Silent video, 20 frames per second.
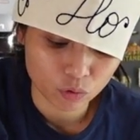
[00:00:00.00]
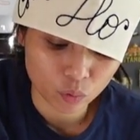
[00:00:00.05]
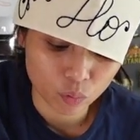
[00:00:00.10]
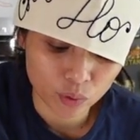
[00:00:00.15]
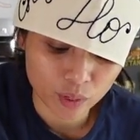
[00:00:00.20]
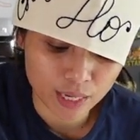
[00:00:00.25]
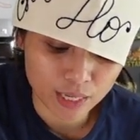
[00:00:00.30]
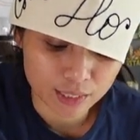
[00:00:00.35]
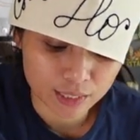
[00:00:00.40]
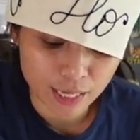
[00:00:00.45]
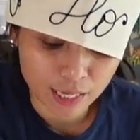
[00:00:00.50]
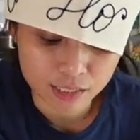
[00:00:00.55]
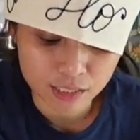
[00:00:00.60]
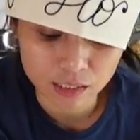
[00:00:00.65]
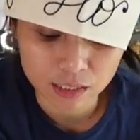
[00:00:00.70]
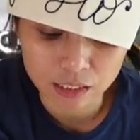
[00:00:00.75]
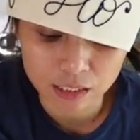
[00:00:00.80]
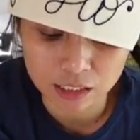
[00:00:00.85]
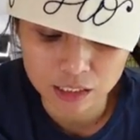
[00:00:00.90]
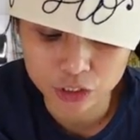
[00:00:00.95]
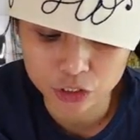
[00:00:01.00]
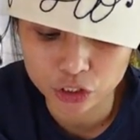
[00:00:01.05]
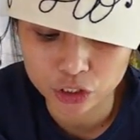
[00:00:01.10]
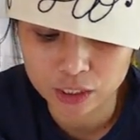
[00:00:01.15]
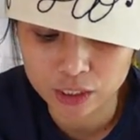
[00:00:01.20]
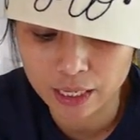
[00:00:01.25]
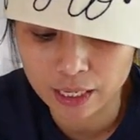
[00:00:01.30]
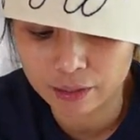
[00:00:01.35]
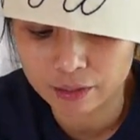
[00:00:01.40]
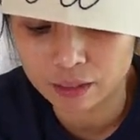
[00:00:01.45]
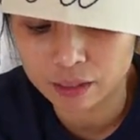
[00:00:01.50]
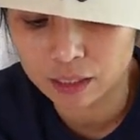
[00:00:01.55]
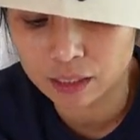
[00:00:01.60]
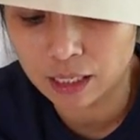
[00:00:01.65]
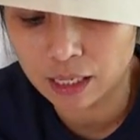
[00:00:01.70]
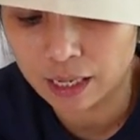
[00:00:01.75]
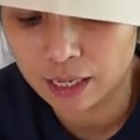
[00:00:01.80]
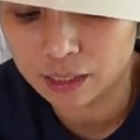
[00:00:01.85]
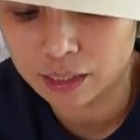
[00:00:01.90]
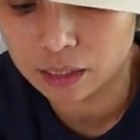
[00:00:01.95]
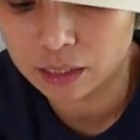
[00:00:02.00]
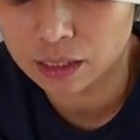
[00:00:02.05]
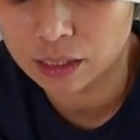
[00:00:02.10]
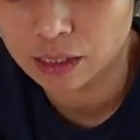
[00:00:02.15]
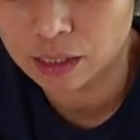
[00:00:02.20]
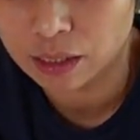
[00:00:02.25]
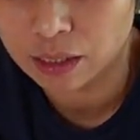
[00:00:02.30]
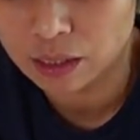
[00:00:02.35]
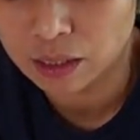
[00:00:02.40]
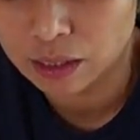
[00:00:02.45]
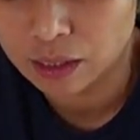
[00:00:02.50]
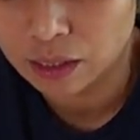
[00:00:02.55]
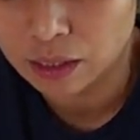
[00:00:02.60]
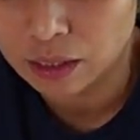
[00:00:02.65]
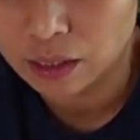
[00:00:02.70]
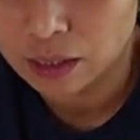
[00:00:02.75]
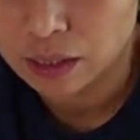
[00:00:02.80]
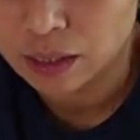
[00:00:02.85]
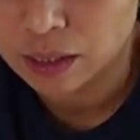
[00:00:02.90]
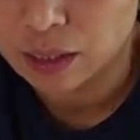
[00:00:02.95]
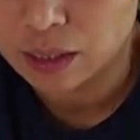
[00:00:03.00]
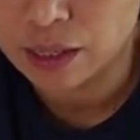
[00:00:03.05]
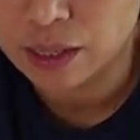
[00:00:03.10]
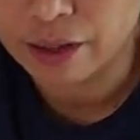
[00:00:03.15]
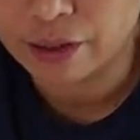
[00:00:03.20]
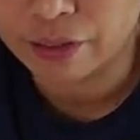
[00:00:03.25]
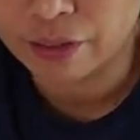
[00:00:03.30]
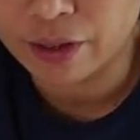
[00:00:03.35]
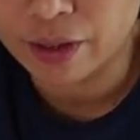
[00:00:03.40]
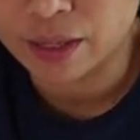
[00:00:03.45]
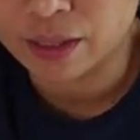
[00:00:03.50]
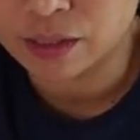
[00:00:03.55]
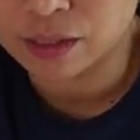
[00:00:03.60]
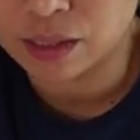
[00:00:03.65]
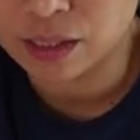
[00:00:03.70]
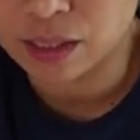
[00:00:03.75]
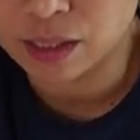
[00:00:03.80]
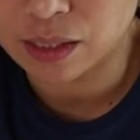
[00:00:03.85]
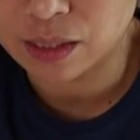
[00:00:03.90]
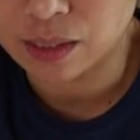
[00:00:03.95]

When I taste it, it's just like this, guys. Like that.